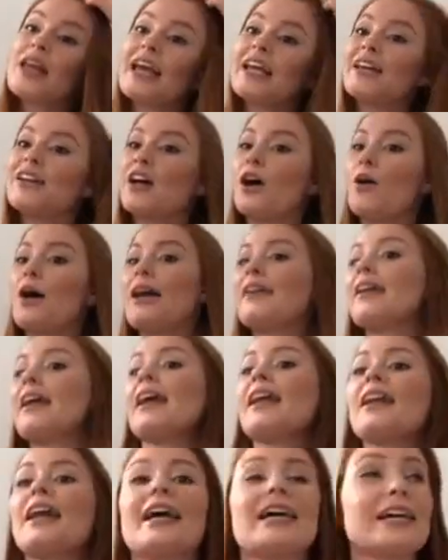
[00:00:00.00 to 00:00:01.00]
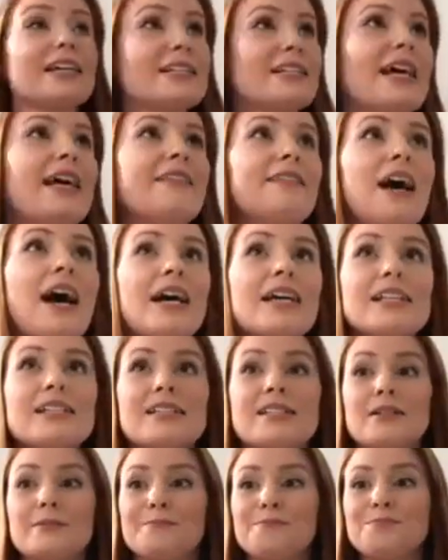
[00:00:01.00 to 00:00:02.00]
You know, and like I said,
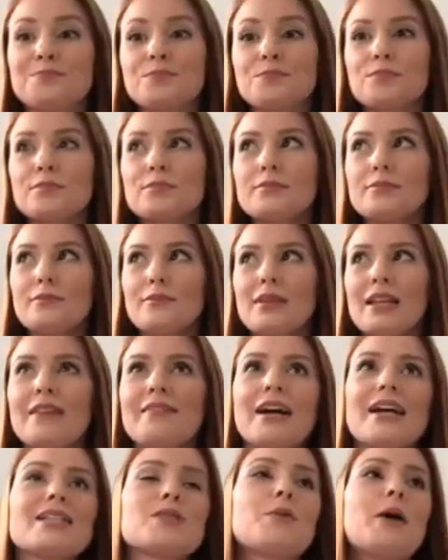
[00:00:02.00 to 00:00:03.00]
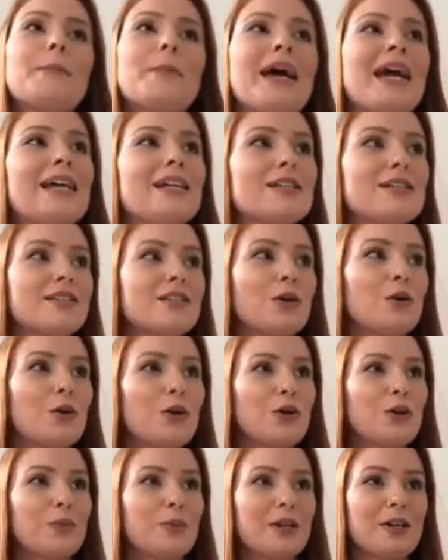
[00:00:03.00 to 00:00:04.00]
that's why pain is so
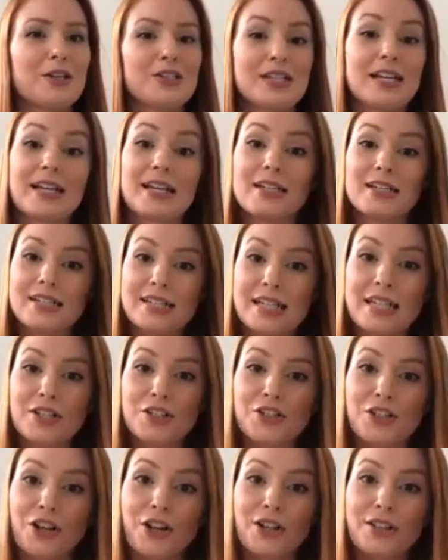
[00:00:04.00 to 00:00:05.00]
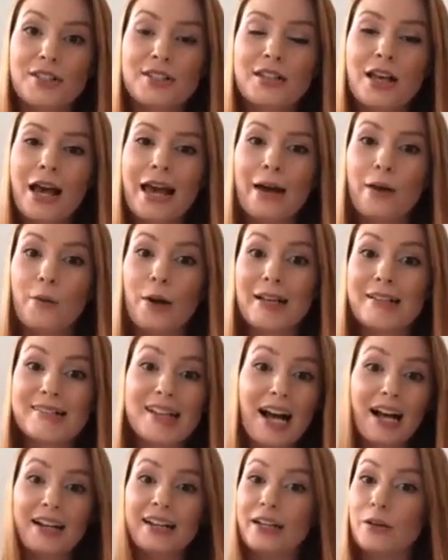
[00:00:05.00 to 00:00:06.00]
good, because it can teach us
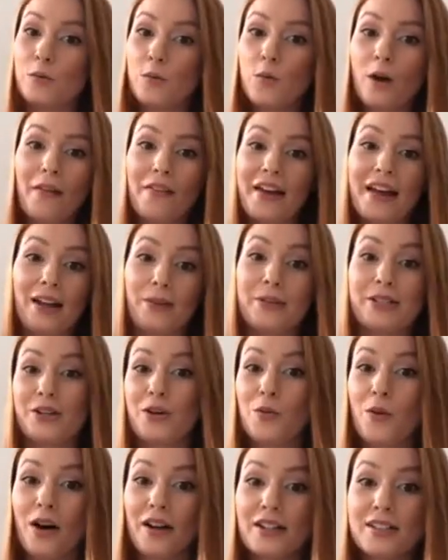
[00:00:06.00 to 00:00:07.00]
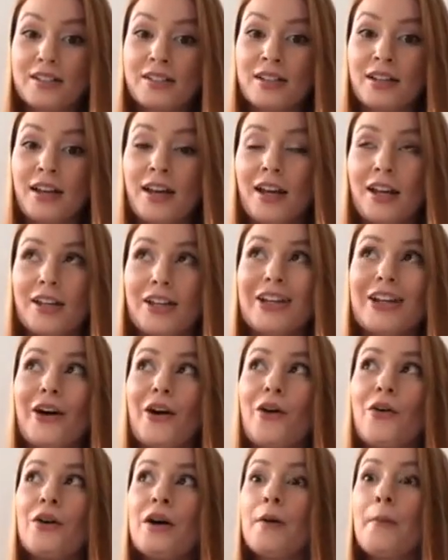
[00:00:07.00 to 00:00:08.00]
exactly what the hell we don't want, you
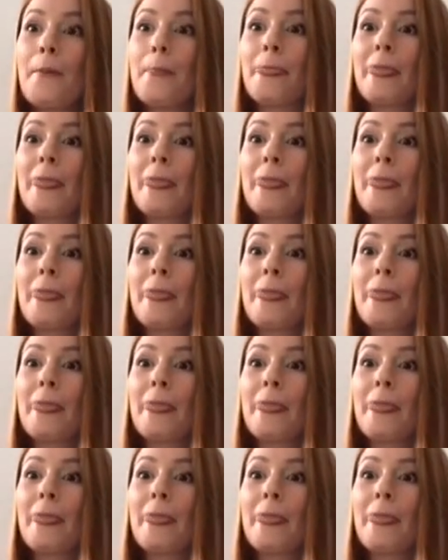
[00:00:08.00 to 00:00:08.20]
know.